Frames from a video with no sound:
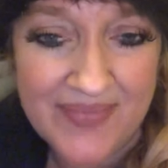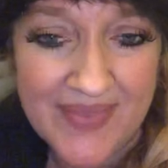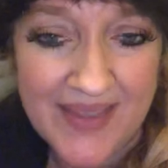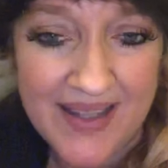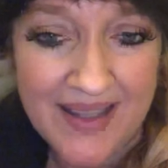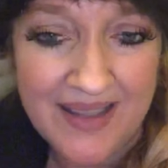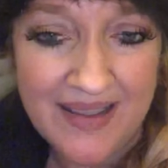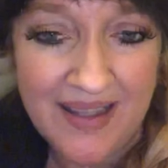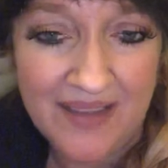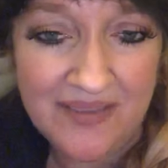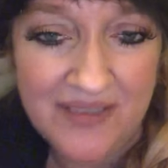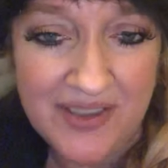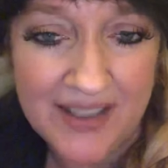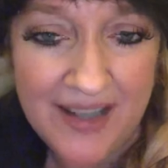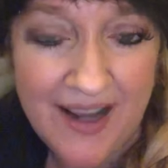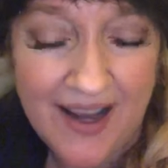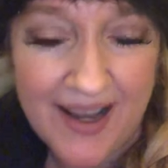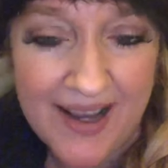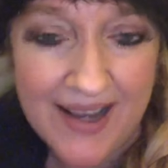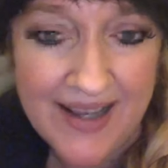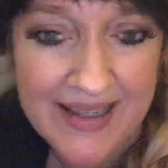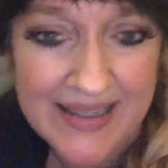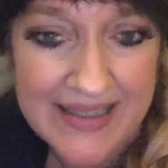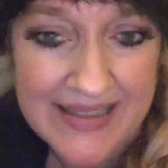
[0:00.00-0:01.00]
love you
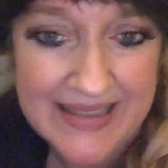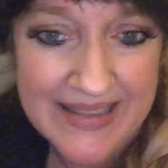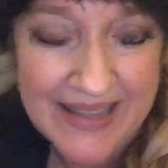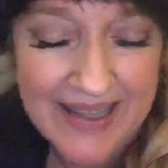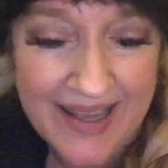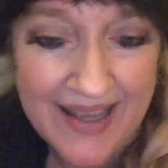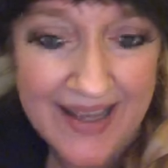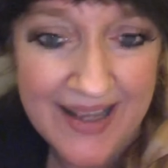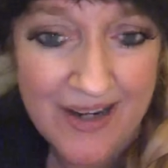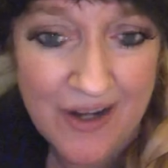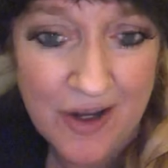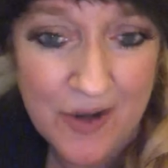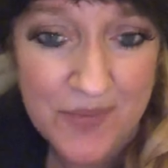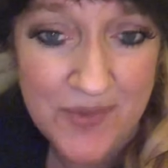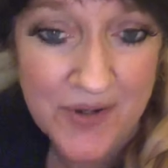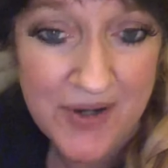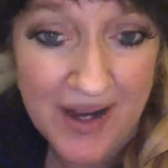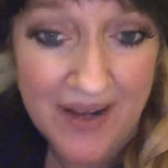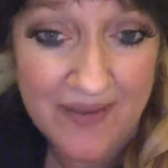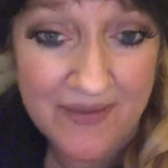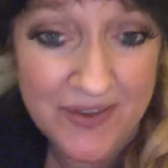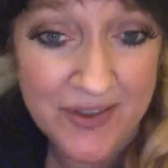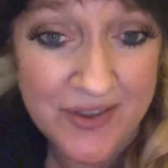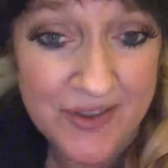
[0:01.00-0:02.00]
guys, and I hope you're
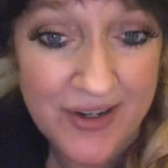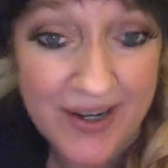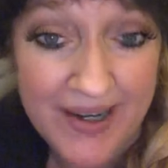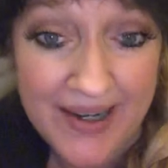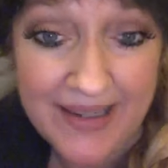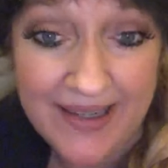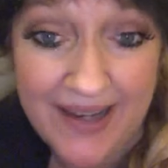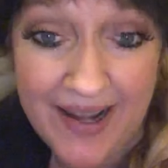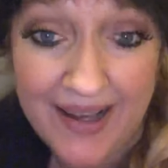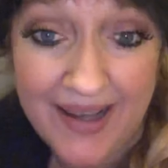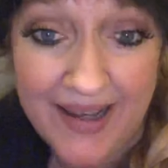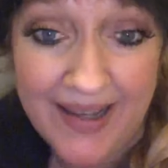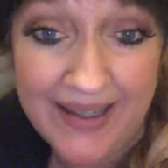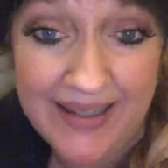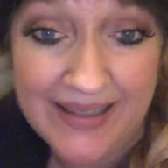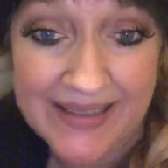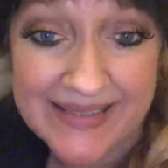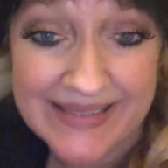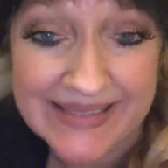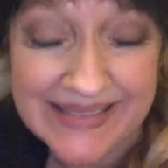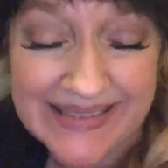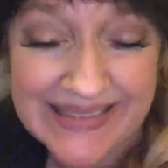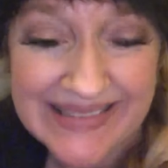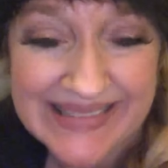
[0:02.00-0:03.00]
having a great night.
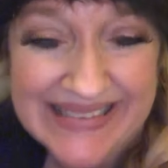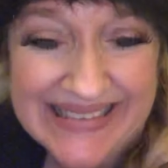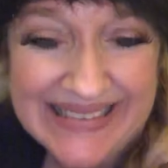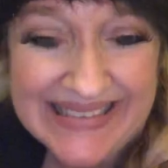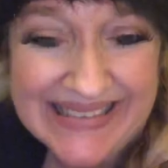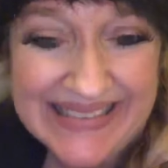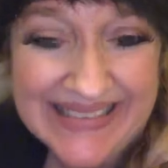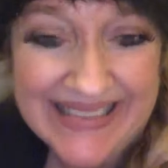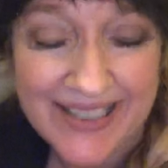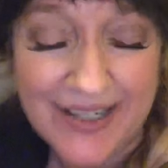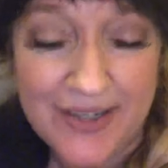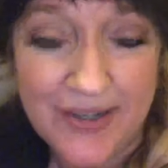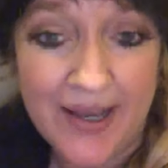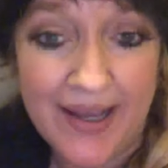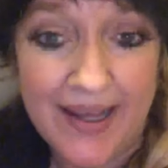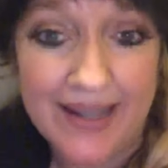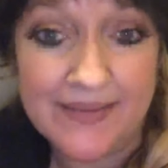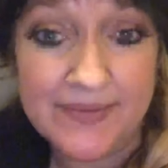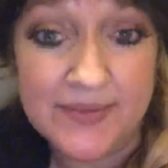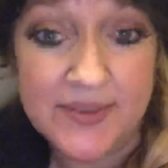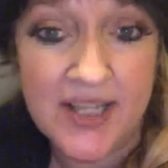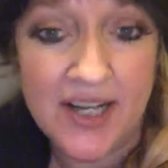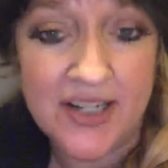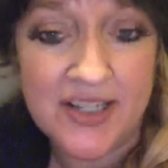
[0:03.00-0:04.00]
Okay,
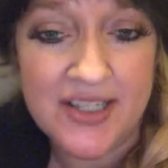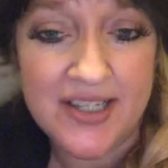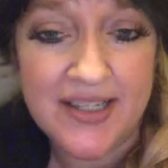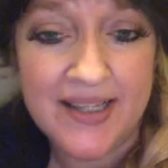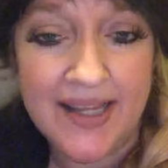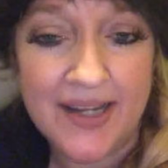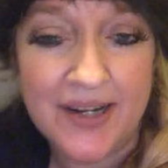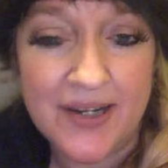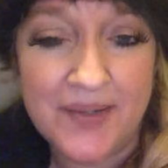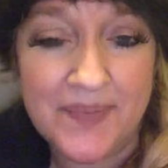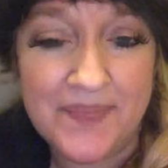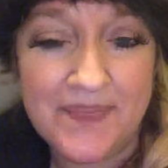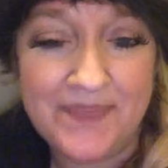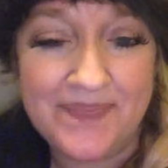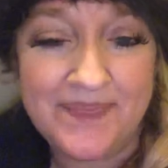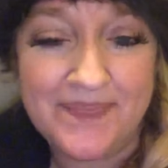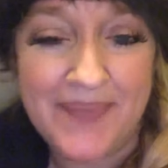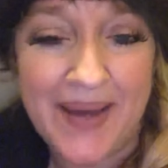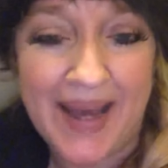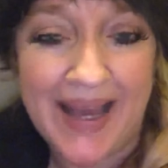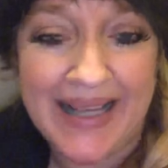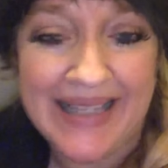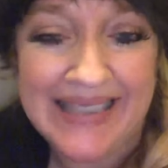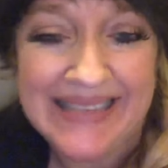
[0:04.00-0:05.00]
talk to you later.
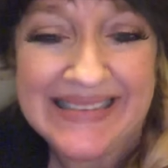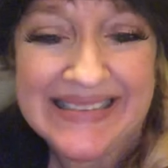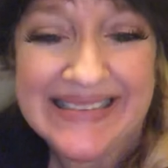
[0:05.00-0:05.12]
Bye.